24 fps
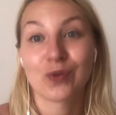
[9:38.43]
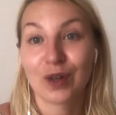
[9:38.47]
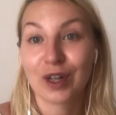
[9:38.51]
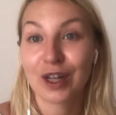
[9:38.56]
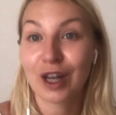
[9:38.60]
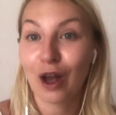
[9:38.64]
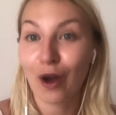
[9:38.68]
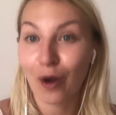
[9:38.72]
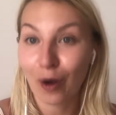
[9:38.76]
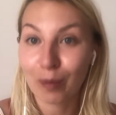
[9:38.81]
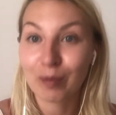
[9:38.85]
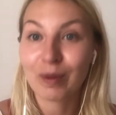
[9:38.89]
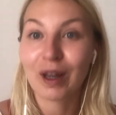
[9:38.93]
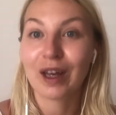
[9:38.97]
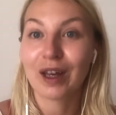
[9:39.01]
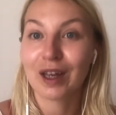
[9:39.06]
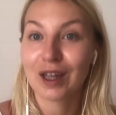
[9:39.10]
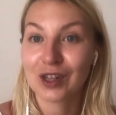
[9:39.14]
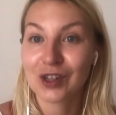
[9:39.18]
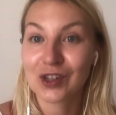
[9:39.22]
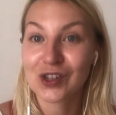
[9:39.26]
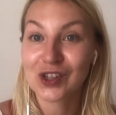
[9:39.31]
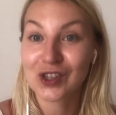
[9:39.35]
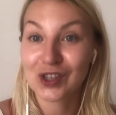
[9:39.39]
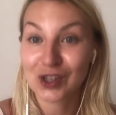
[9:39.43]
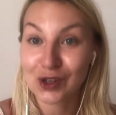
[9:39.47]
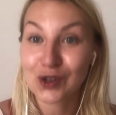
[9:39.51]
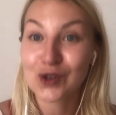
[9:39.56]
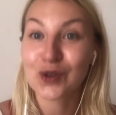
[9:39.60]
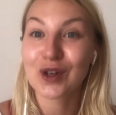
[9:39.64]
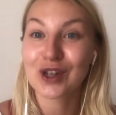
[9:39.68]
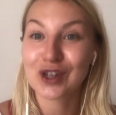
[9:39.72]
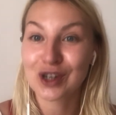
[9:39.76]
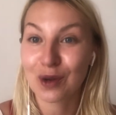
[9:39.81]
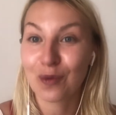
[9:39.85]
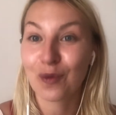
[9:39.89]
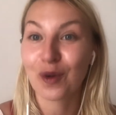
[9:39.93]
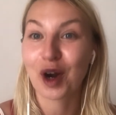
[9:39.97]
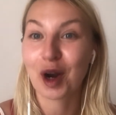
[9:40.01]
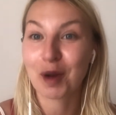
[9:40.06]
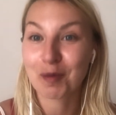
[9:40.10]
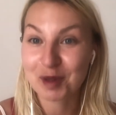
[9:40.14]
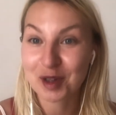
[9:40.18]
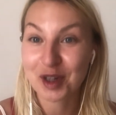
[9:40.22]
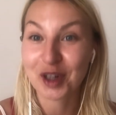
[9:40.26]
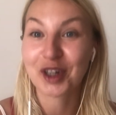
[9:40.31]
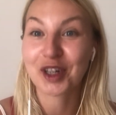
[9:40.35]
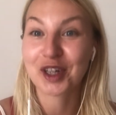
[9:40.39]
Right now I'm like in this situation where I'm
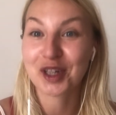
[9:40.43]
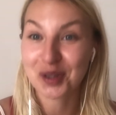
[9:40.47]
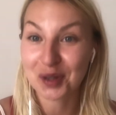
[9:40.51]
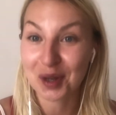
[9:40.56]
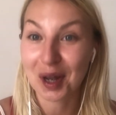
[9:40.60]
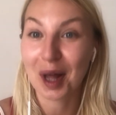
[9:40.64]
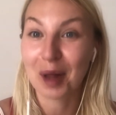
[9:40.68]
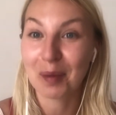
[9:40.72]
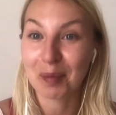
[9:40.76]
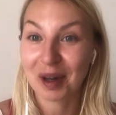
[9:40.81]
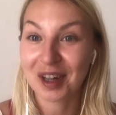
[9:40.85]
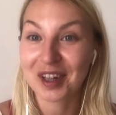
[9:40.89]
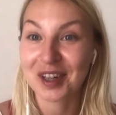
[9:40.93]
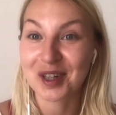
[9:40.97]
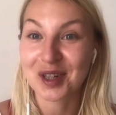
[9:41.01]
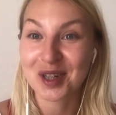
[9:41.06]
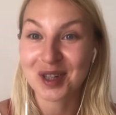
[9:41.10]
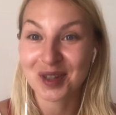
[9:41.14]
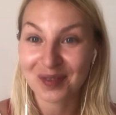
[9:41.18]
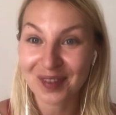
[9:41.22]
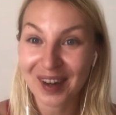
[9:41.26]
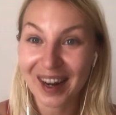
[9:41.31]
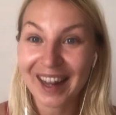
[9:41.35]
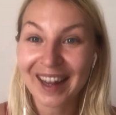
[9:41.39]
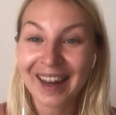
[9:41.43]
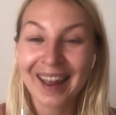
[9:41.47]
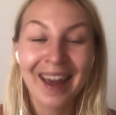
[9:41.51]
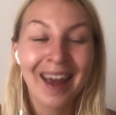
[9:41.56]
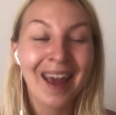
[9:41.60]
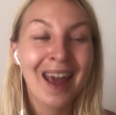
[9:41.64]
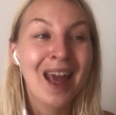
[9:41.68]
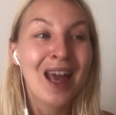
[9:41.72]
starting to help others, right?